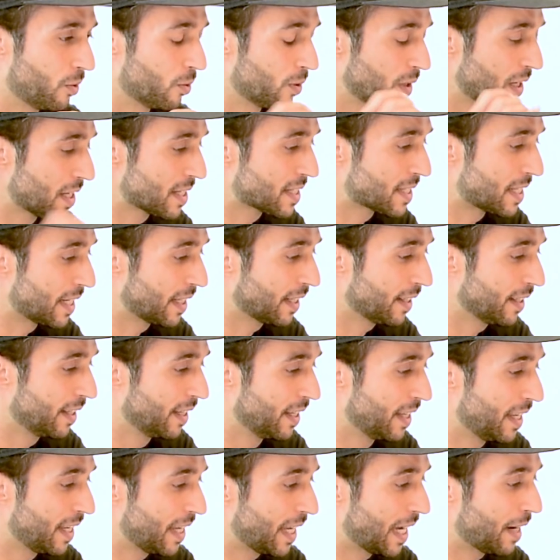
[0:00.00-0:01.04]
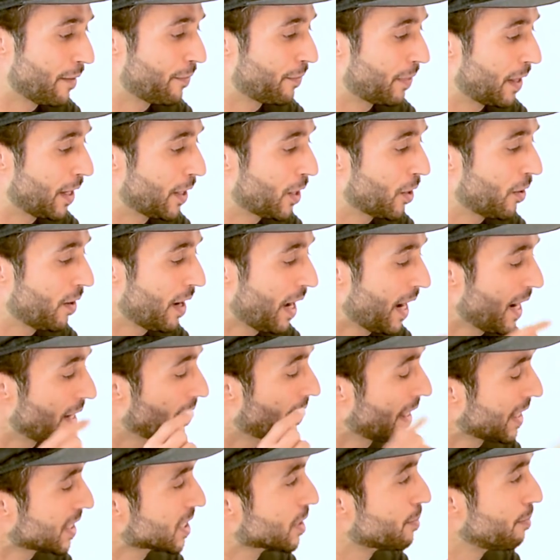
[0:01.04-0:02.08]
or listening, if they go, hey,
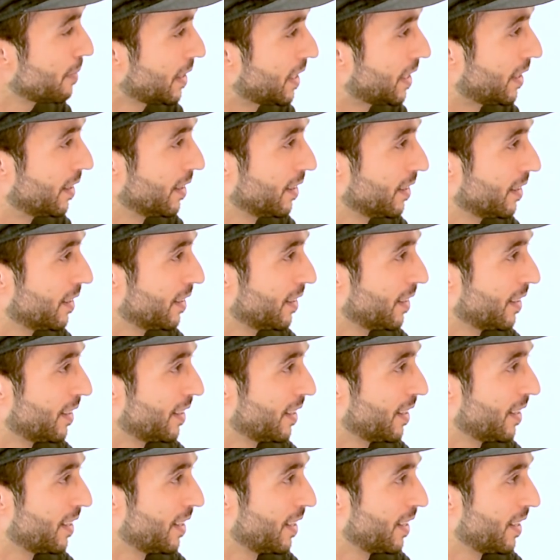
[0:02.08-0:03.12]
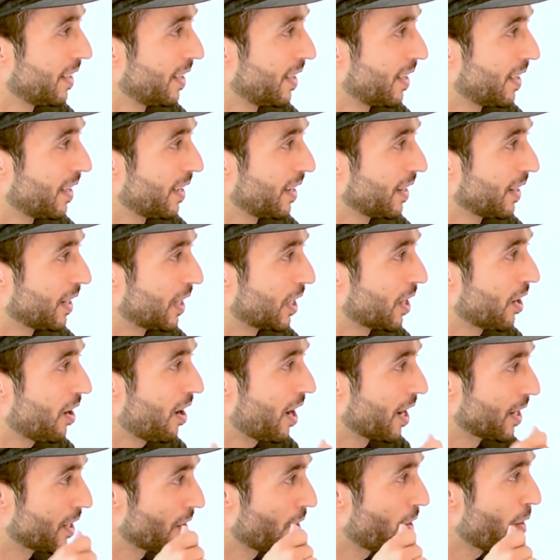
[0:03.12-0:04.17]
that's me. You know,
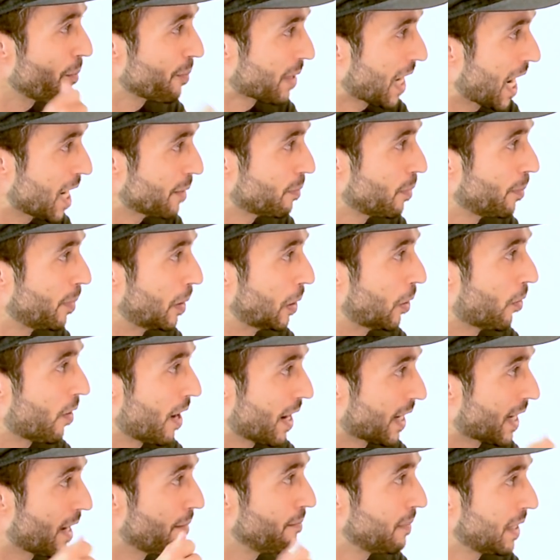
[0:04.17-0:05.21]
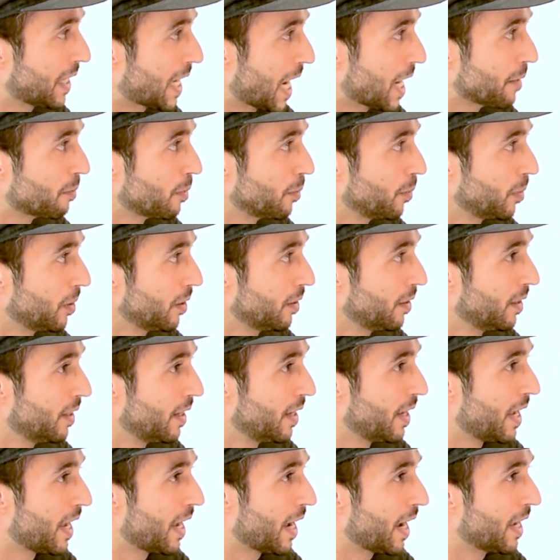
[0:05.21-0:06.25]
I know I'm capable, or I can be capable,
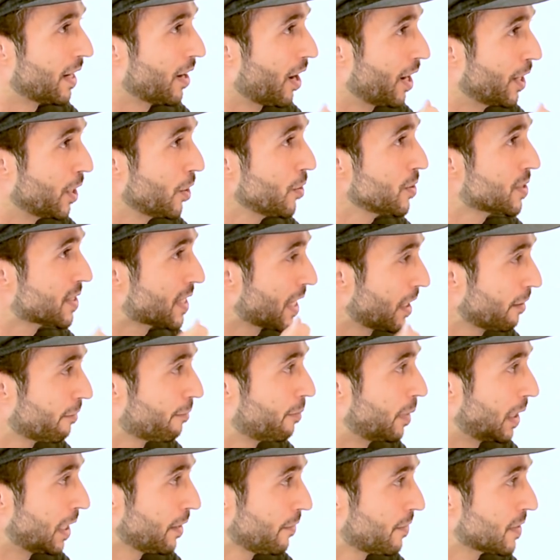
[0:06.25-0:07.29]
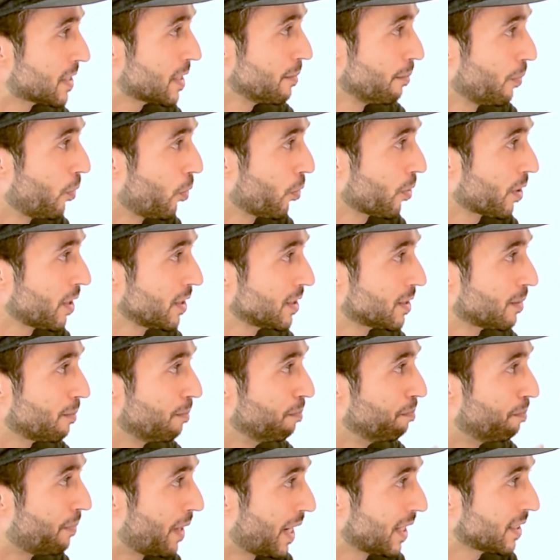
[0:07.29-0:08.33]
and I know self-belief is important,
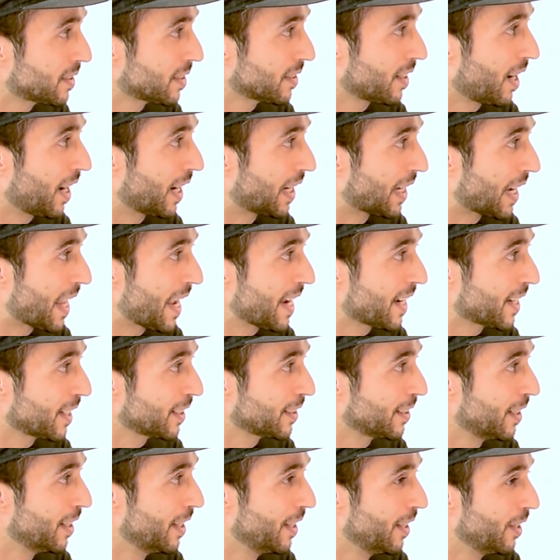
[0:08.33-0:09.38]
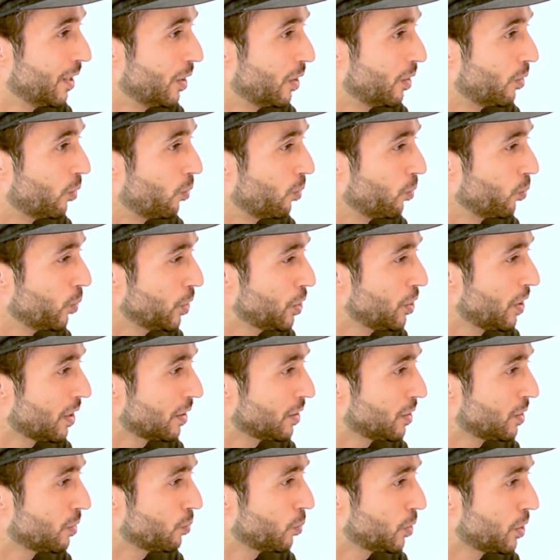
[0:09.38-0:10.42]
but I lack it. Would
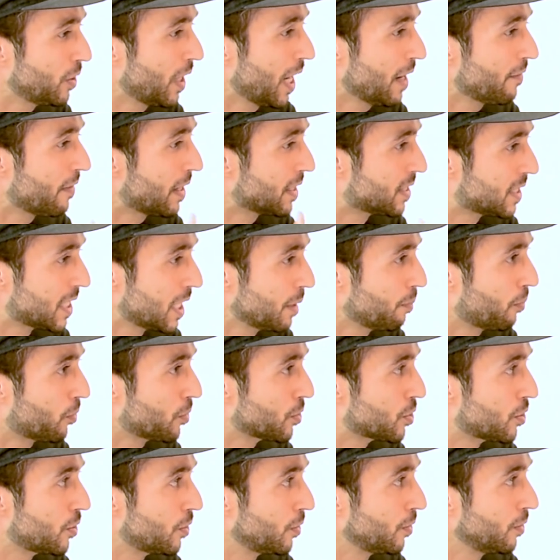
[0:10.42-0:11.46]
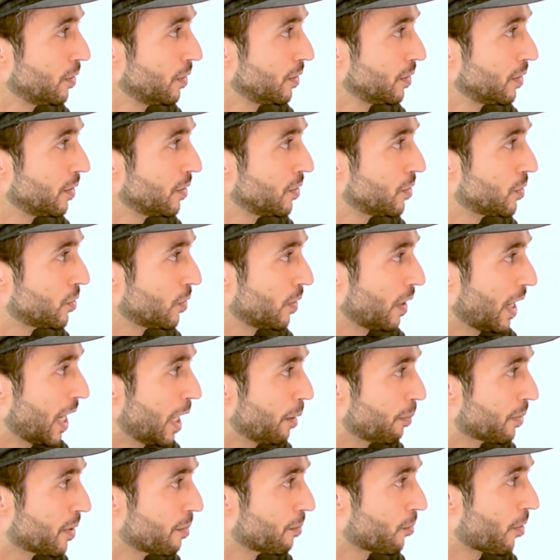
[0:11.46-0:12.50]
you, would you have a tip or two to
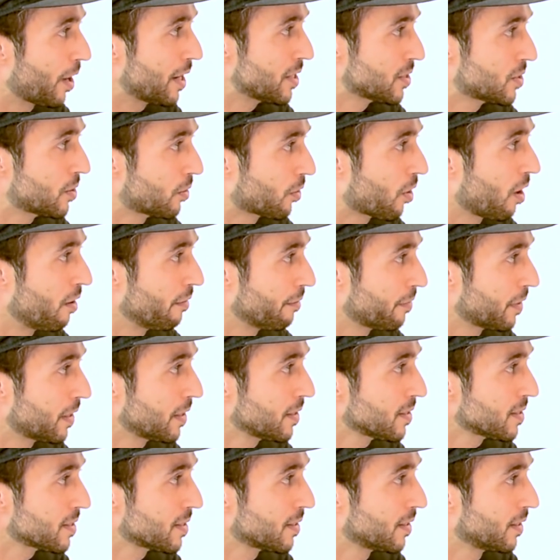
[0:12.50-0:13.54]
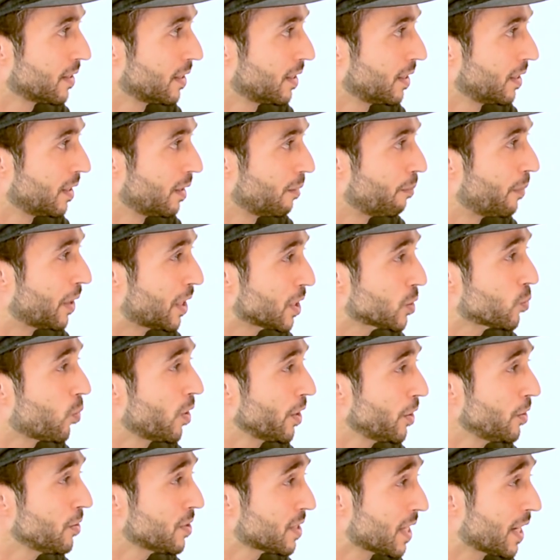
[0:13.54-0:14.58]
help them raise their confidence? Because
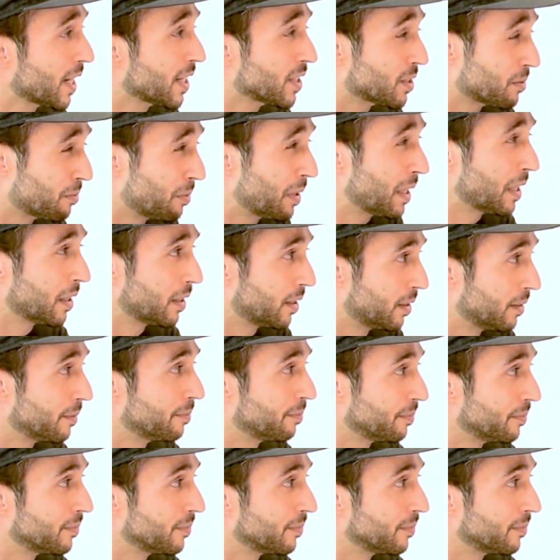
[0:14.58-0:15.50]
what you're saying is real,